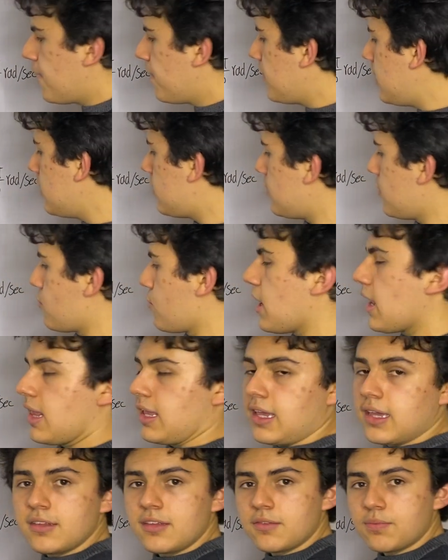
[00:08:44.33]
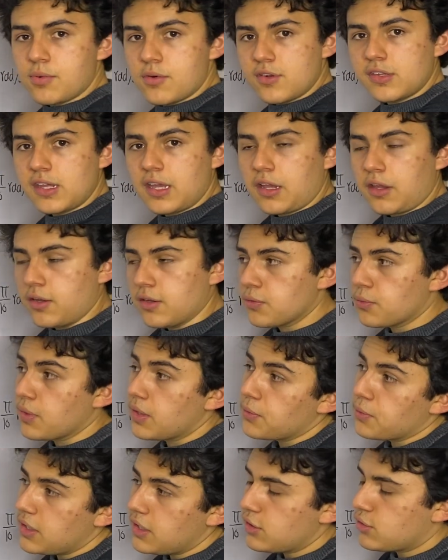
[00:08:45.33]
is in radians per second, well,
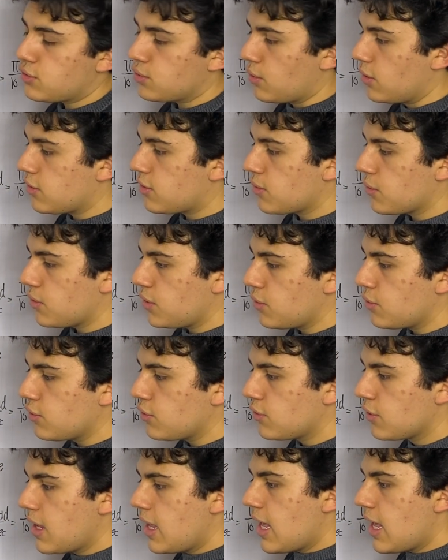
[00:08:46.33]
we need to also use